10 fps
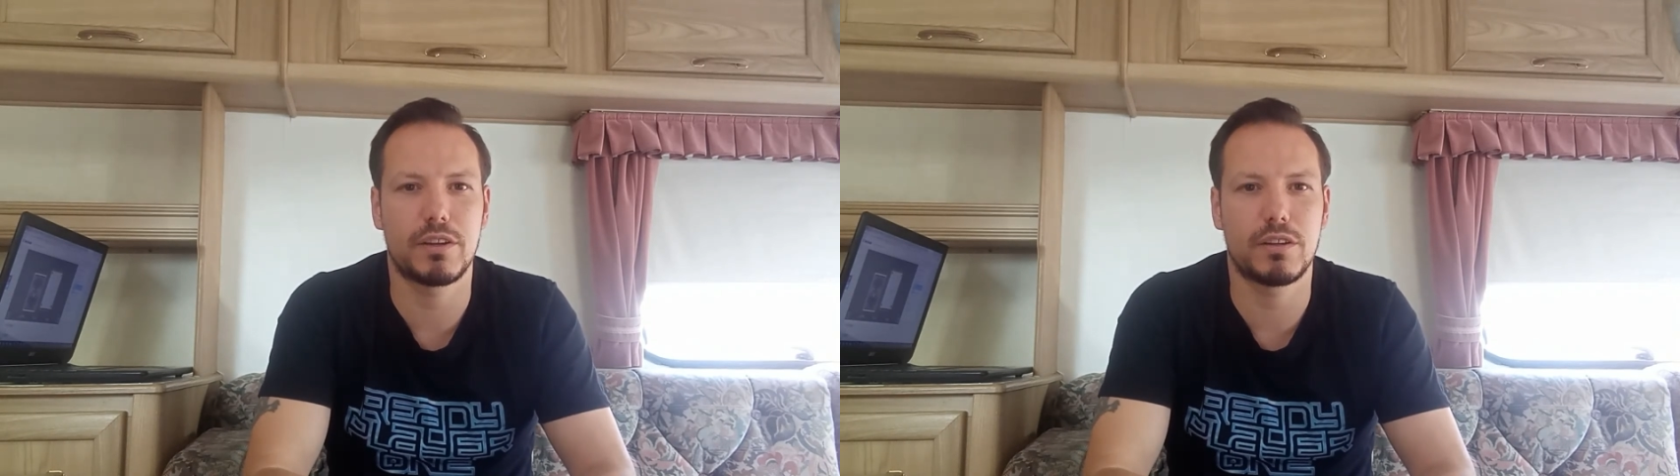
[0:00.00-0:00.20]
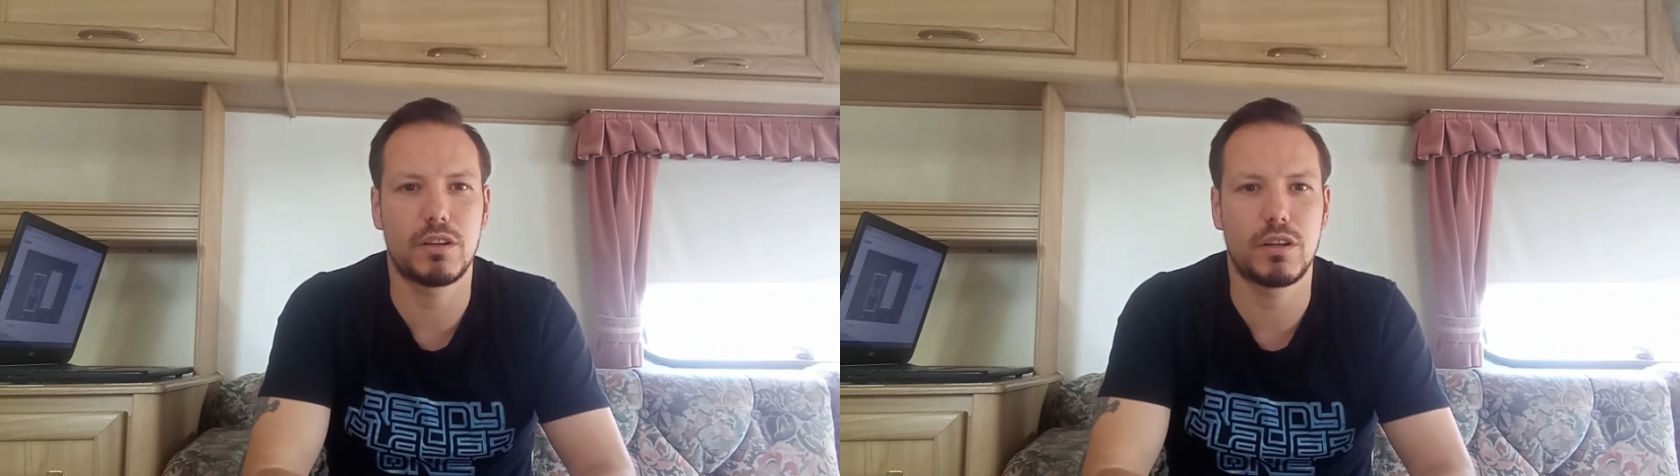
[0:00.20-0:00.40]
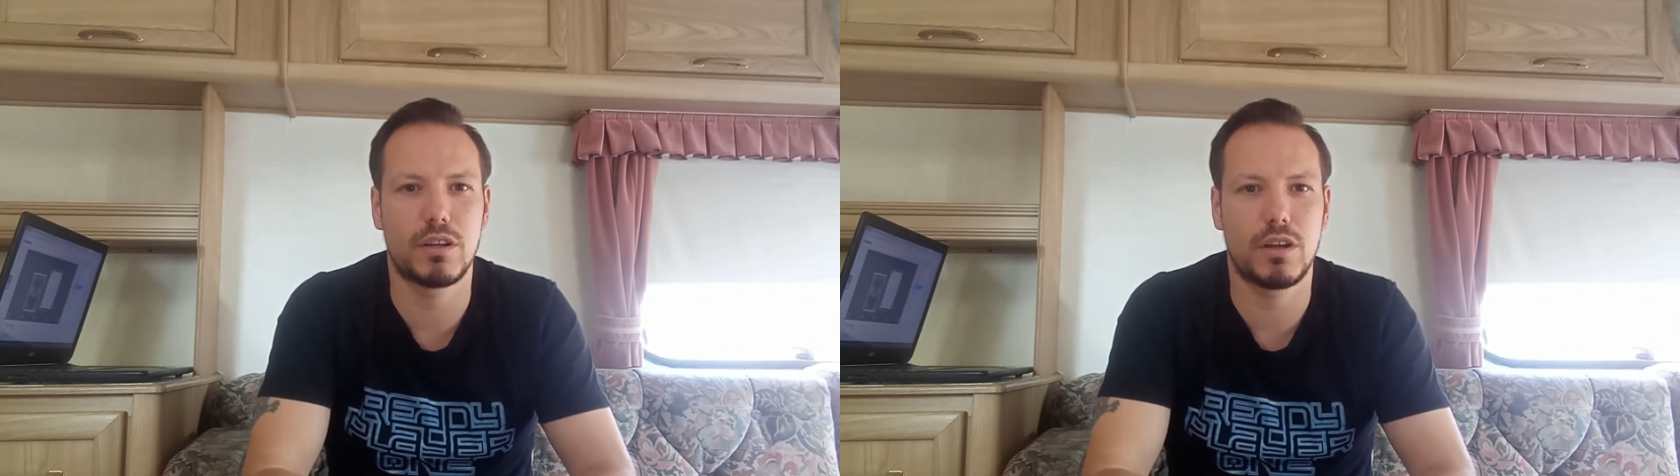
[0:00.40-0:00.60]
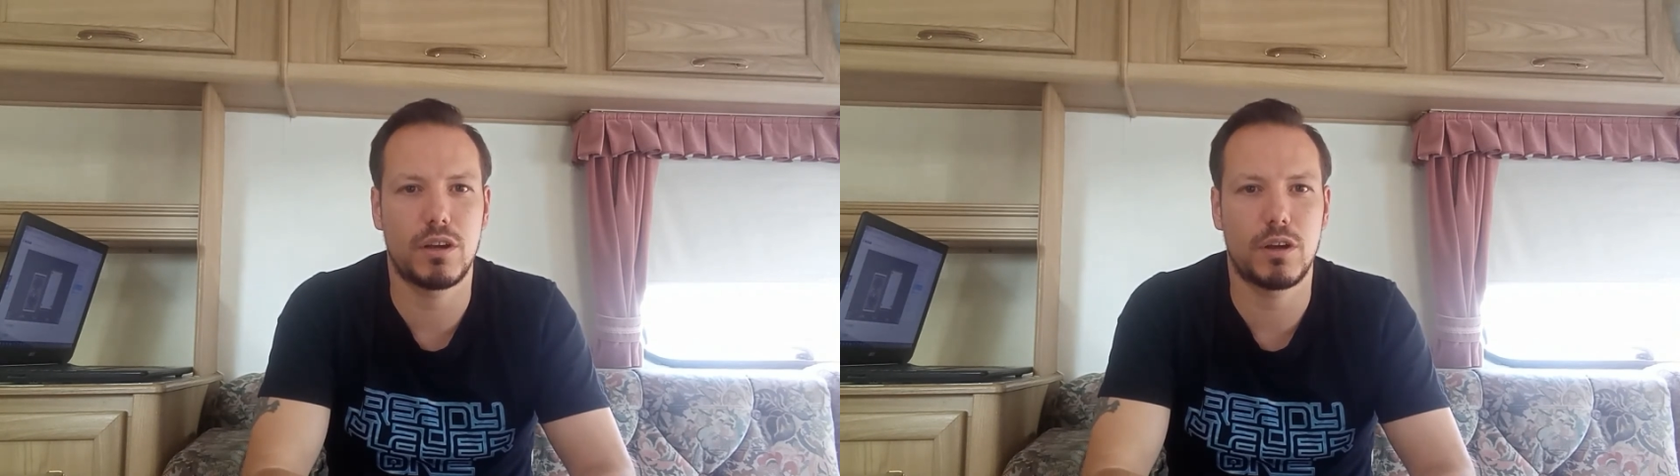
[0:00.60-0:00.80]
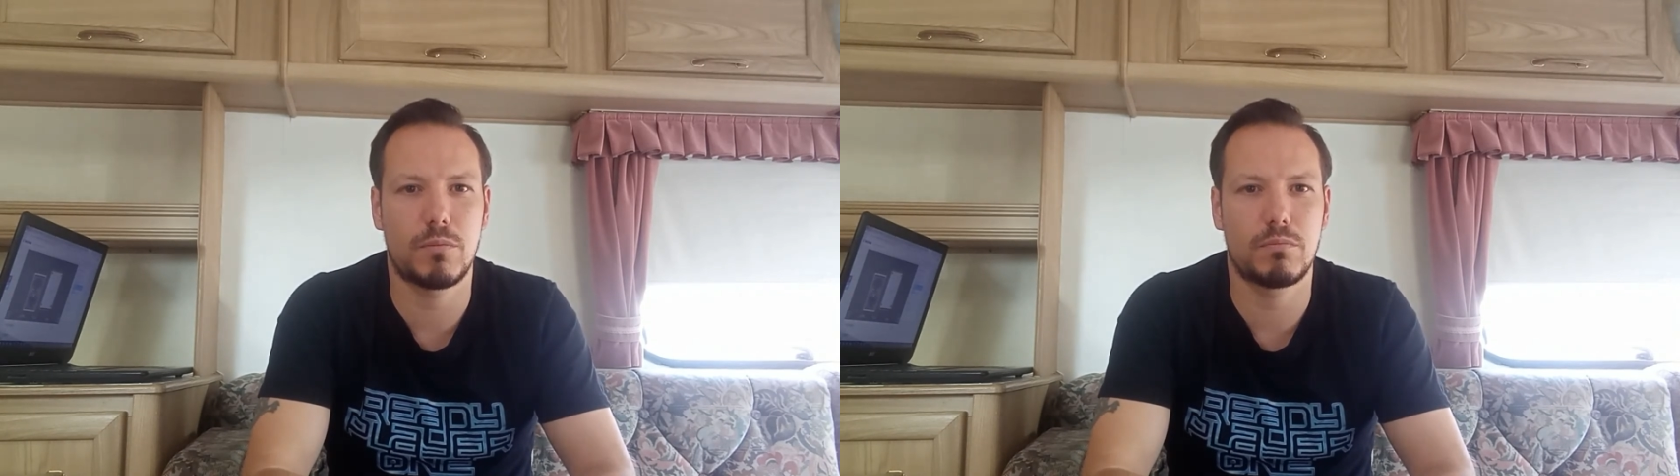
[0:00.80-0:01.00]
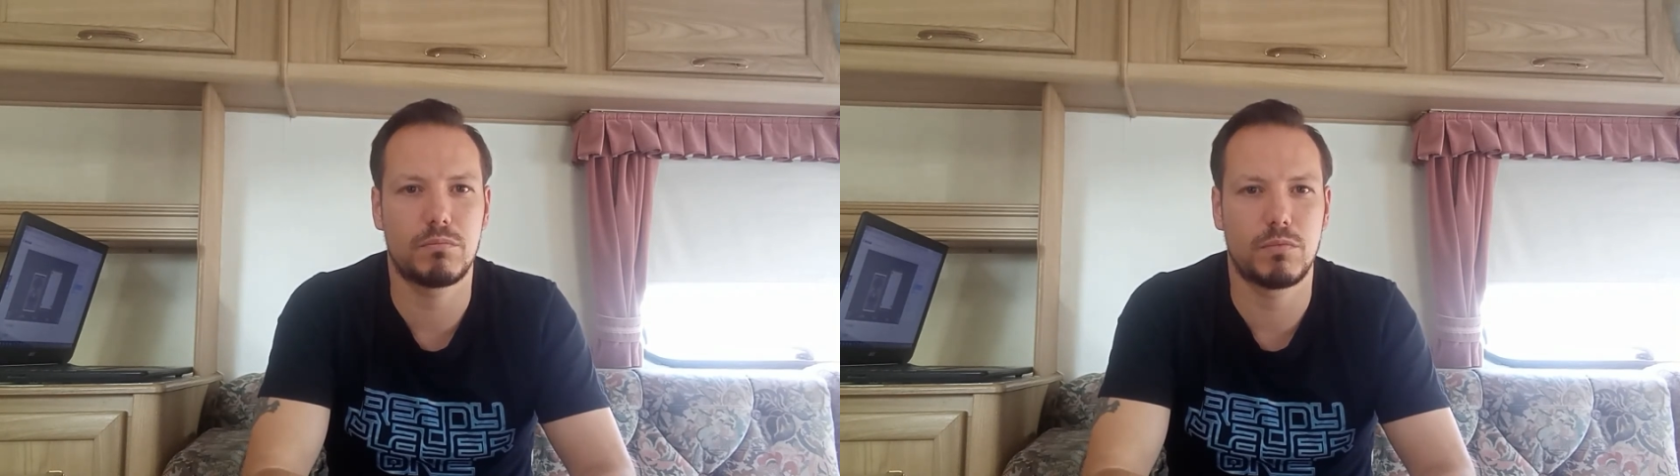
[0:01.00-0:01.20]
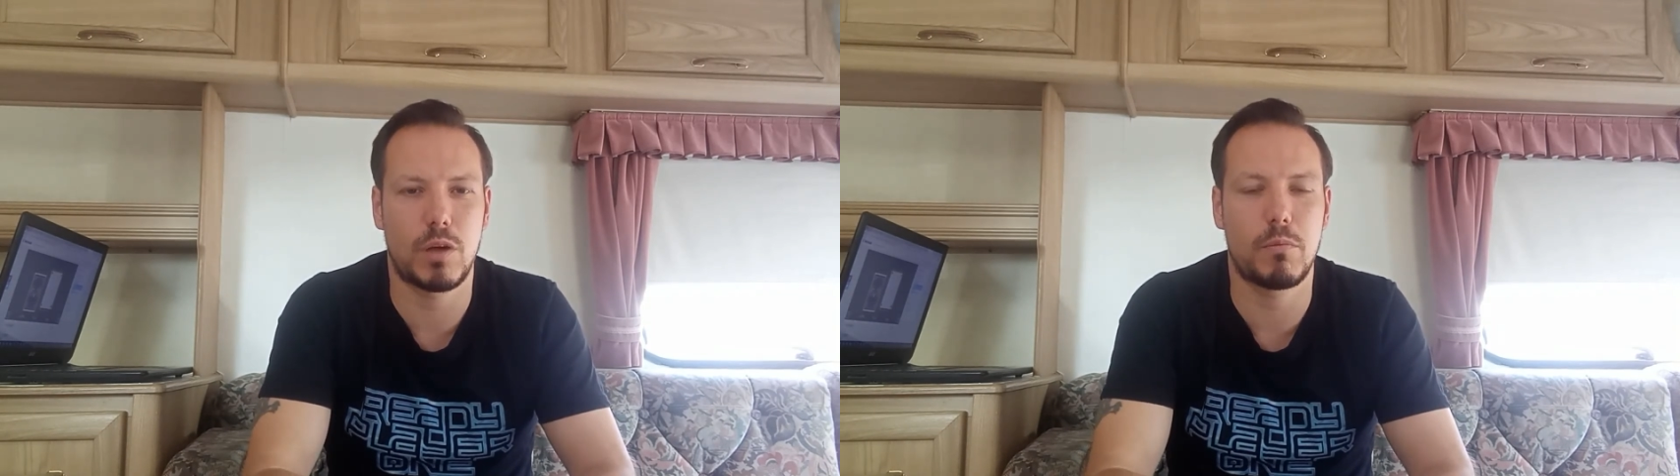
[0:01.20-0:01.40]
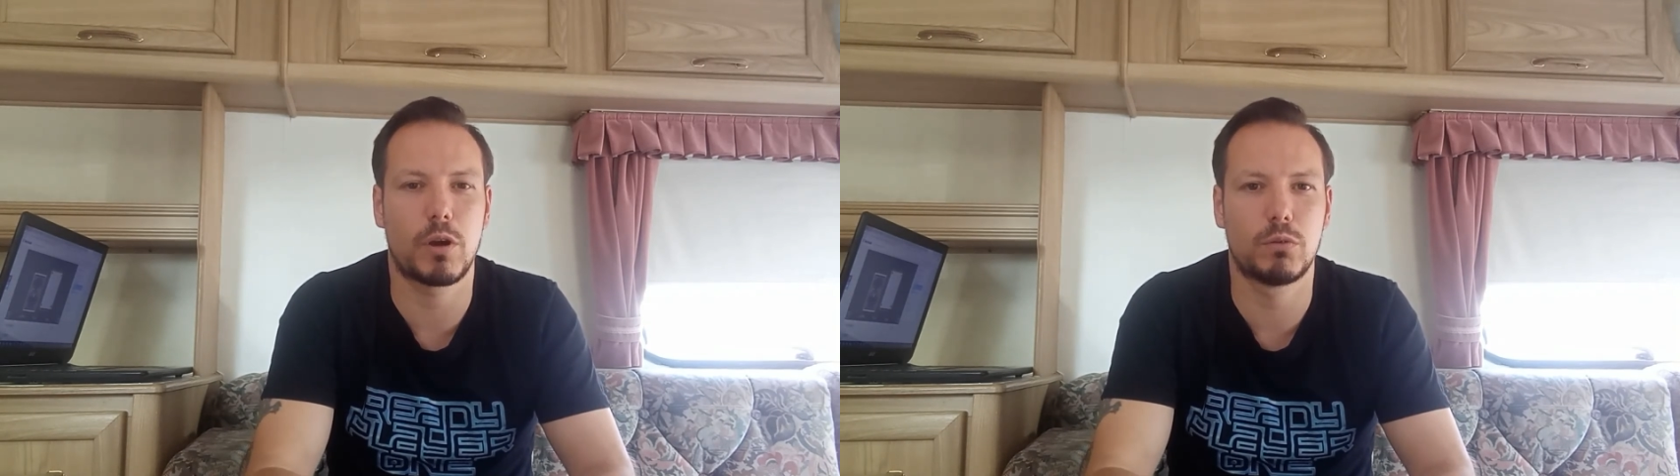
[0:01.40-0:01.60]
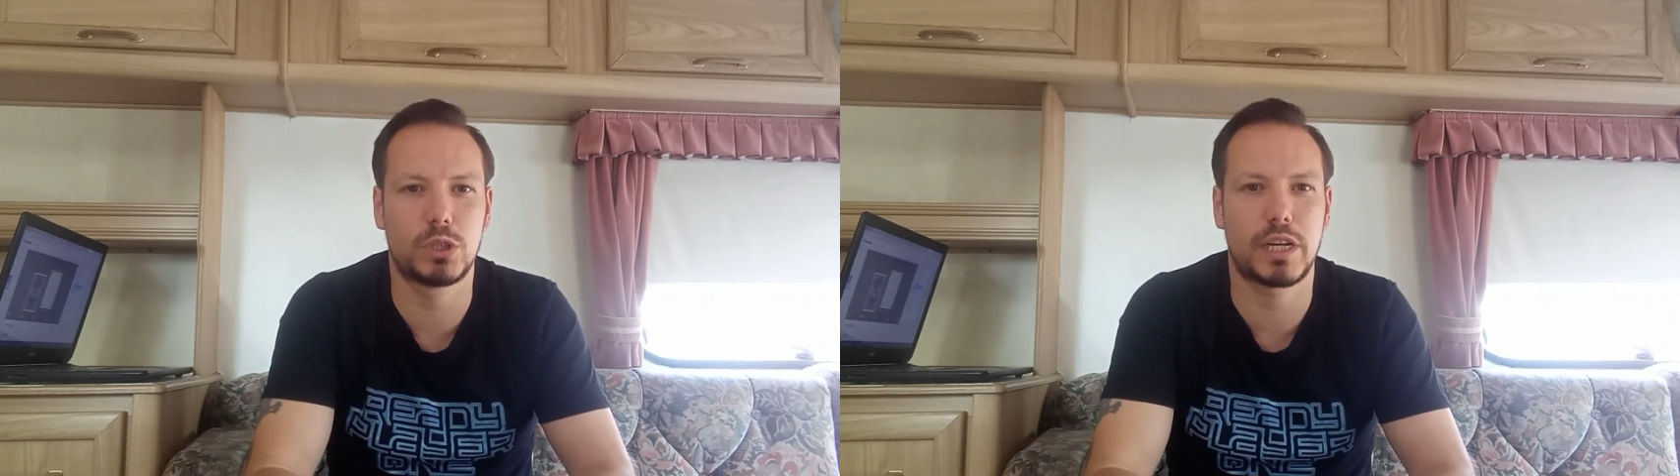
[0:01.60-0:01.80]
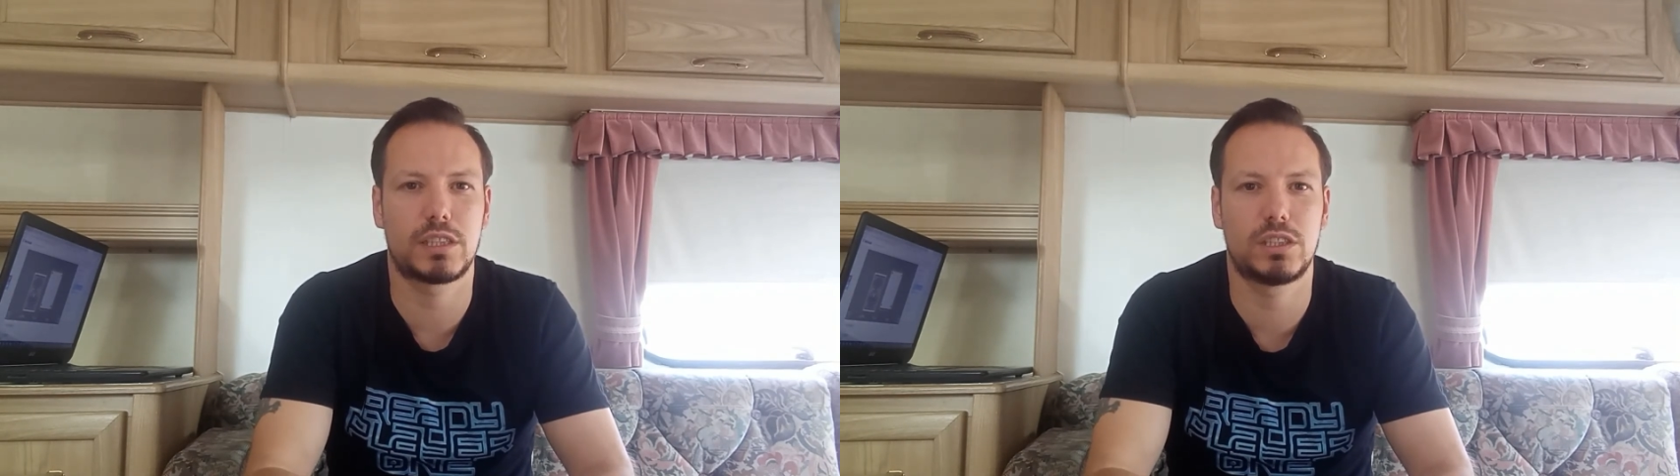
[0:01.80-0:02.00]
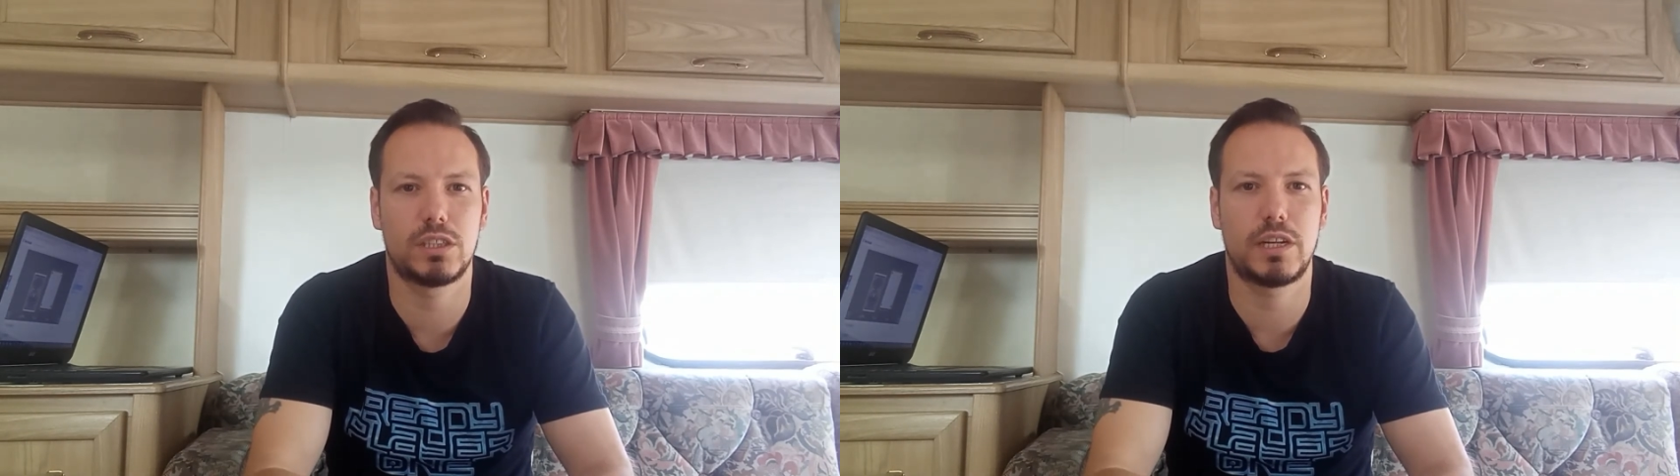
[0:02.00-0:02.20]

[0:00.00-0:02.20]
And like Michael Jackson,